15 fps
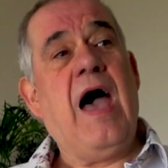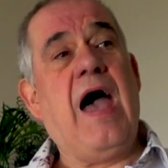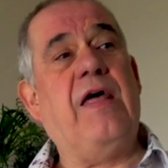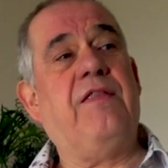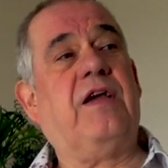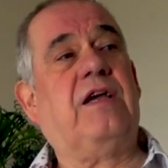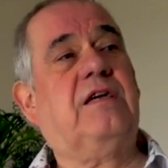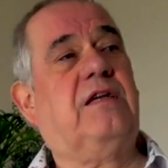
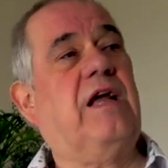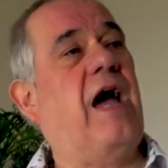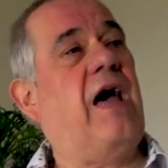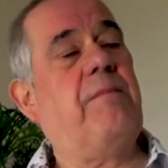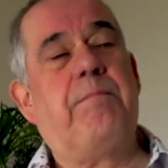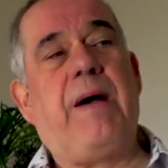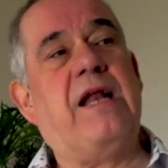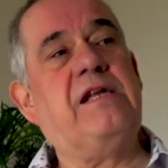
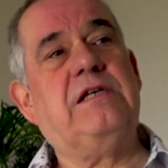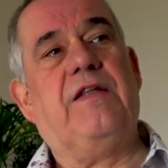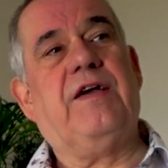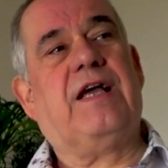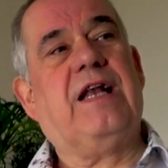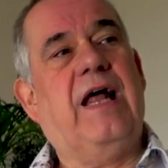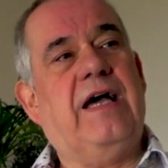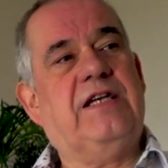and bands like
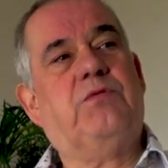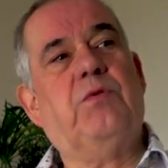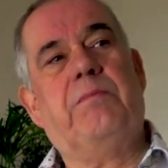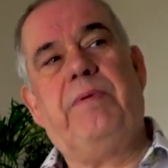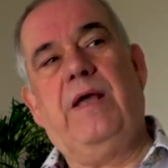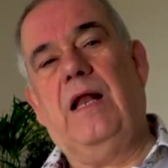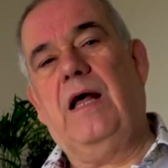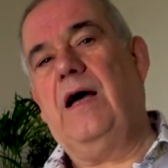the Clash
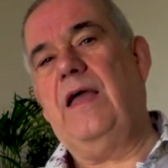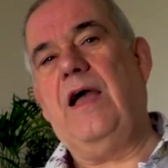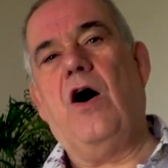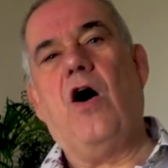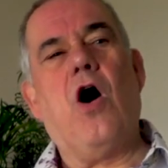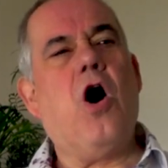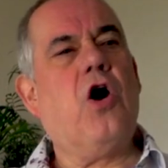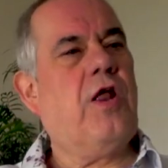would be like
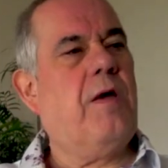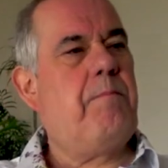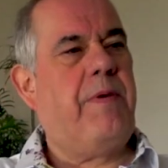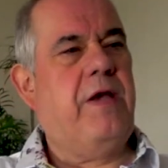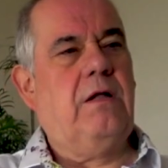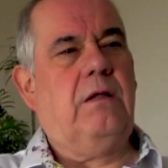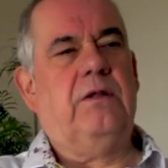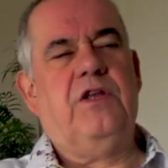on a
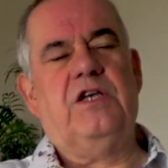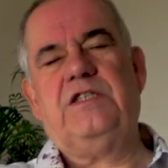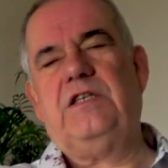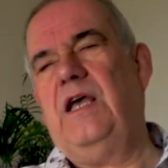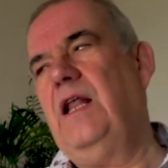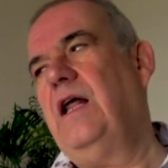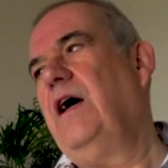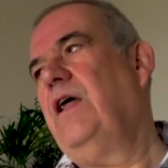bill, you
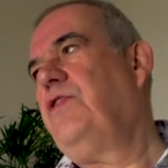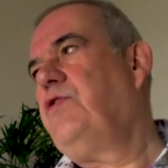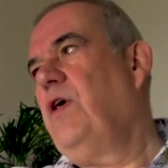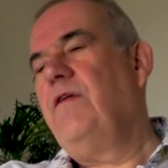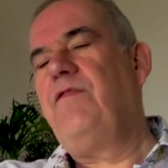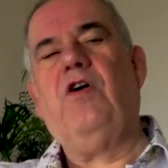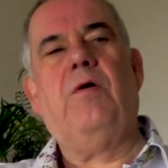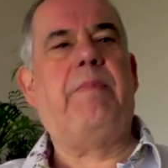see, like
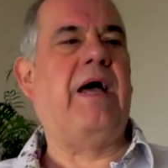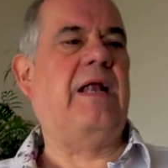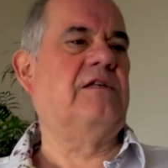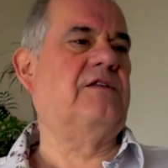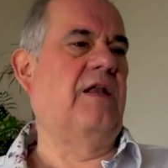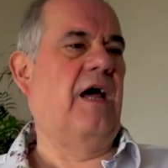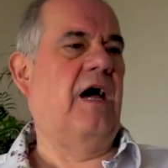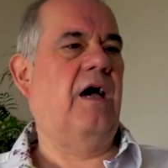three or four
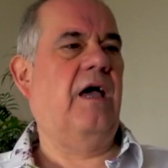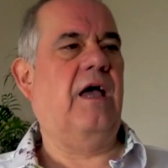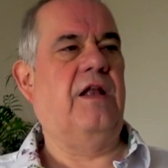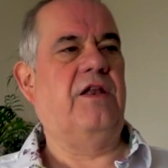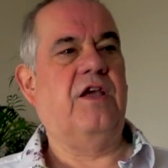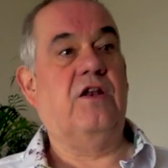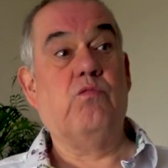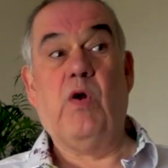bands a night,
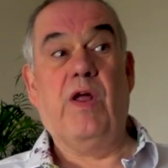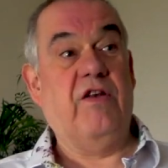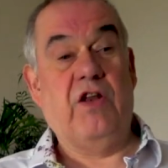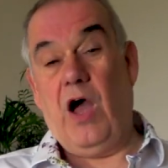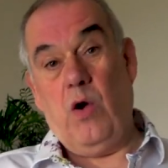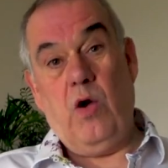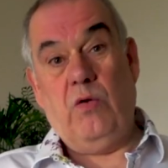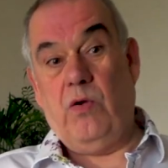and you'd win
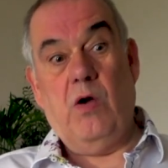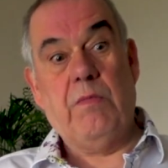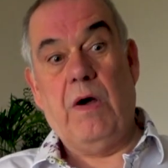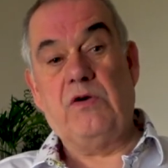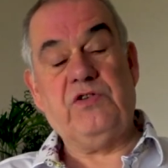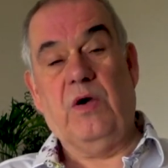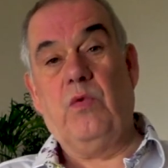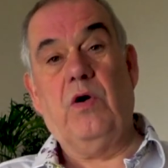who
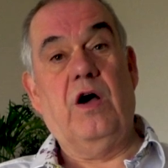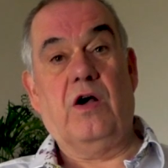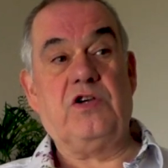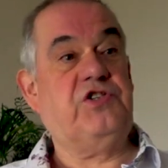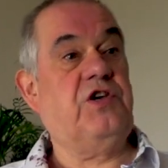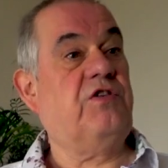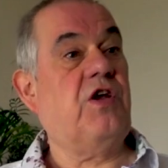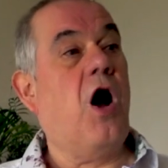most of them were,
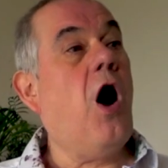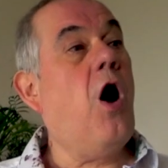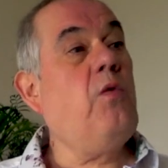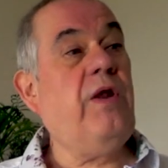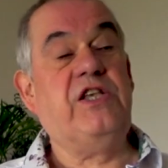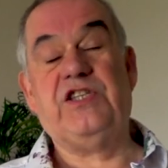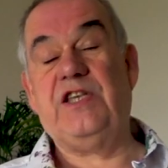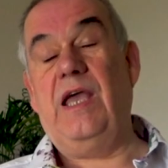because you'd
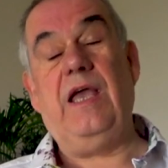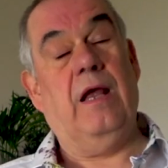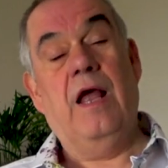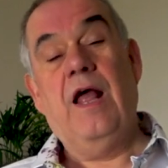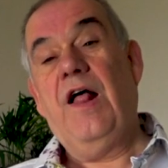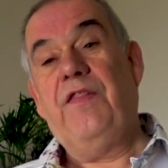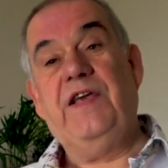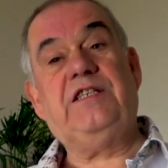only see,
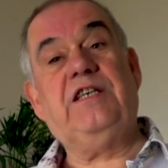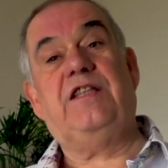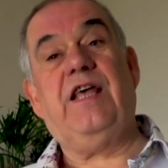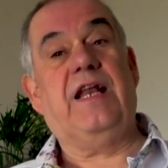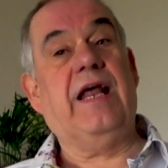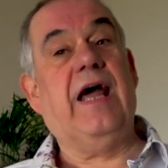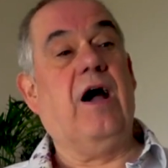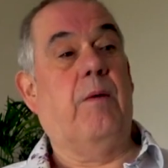this is the
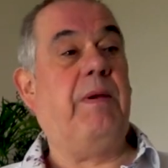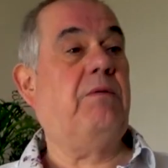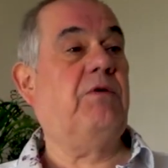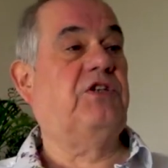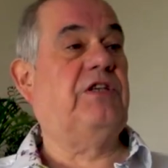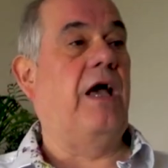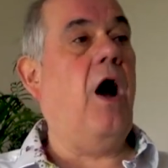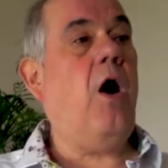thing now,
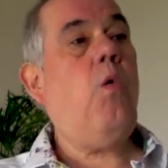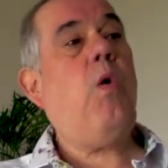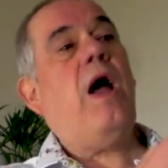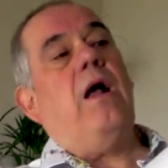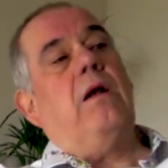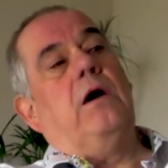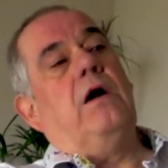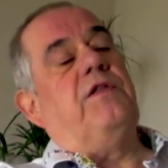people say, oh
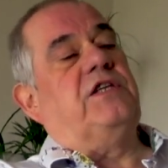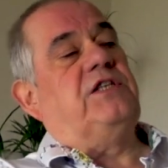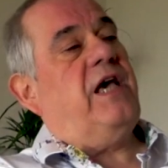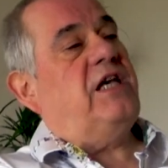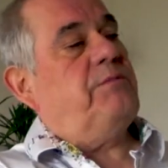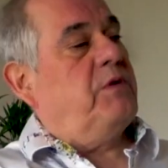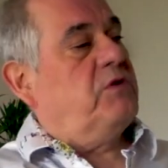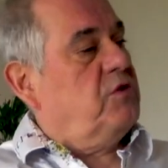wow, look, the
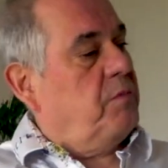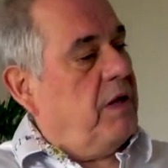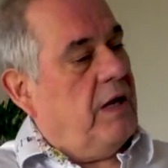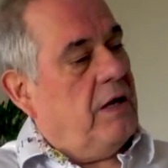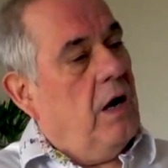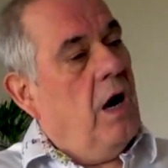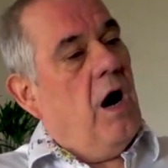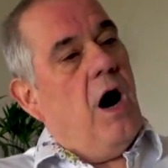Sex Pistols are
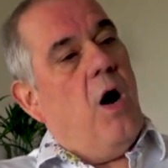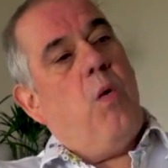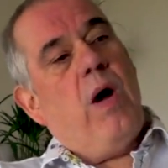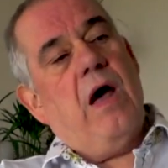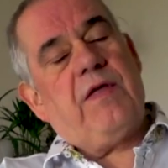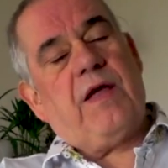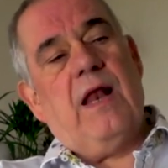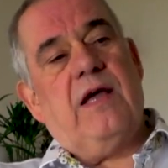playing, oh
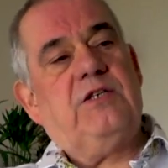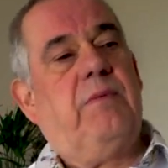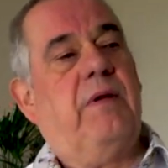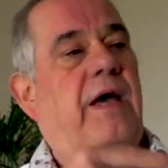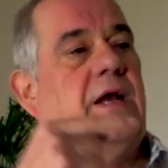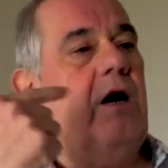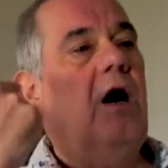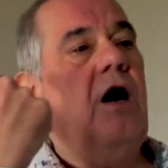wow, the Clash
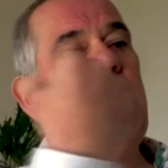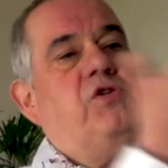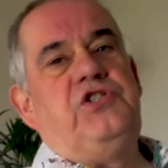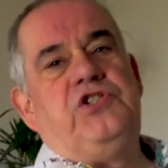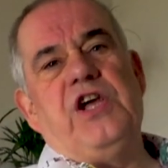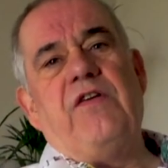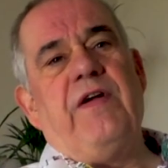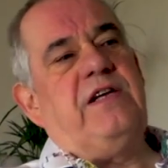playing, oh,
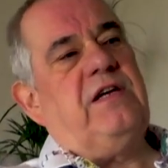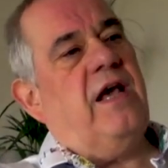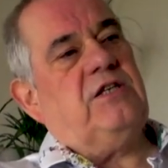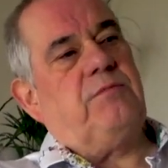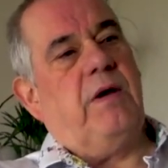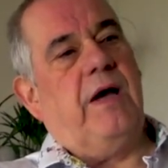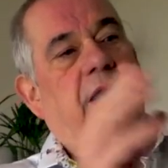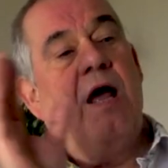Generation
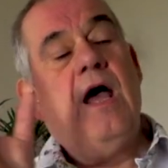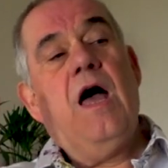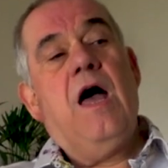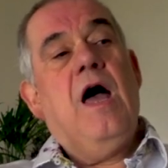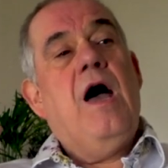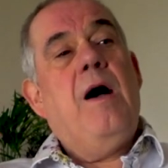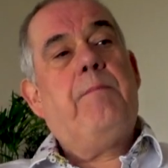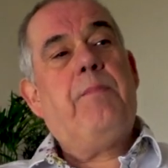X playing,
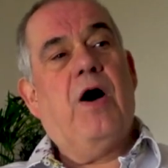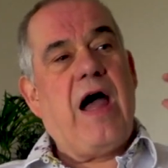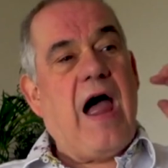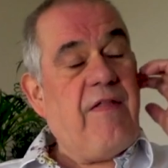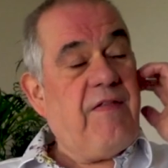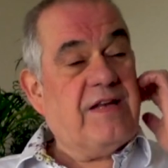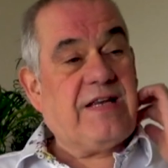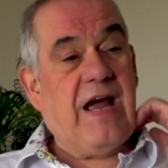but
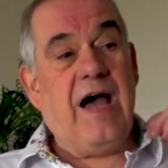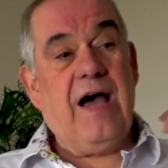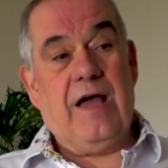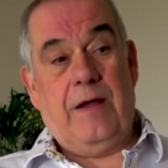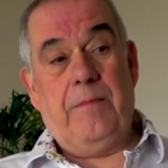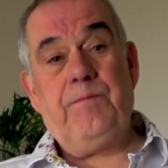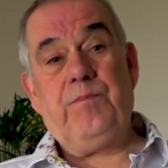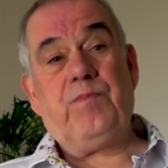at the
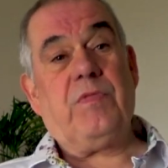time,